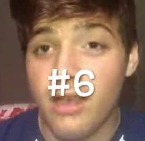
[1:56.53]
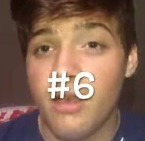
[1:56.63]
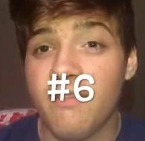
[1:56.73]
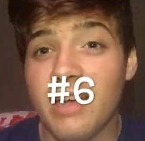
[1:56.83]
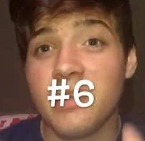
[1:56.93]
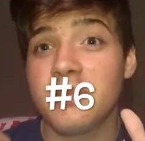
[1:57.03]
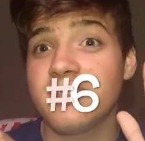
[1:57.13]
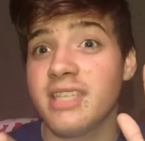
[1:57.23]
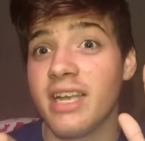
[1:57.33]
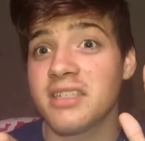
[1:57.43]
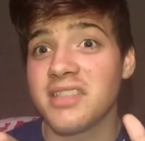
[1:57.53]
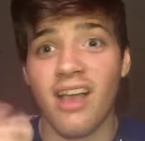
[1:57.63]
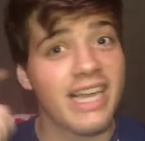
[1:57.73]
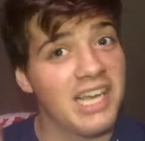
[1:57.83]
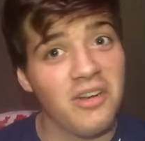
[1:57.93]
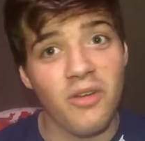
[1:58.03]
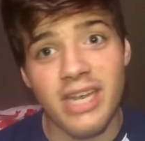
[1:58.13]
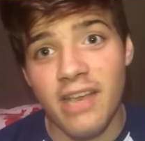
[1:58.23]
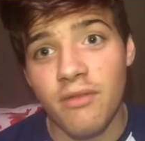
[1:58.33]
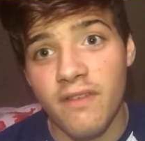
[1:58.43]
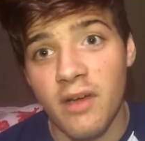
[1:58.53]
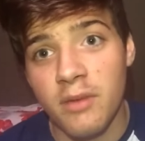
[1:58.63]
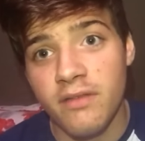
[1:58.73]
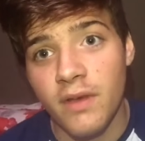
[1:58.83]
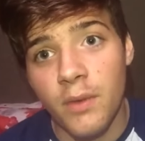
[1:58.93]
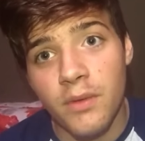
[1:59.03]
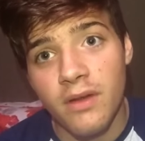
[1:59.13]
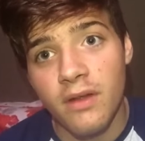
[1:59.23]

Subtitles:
Fact number six, I cannot live without my phone.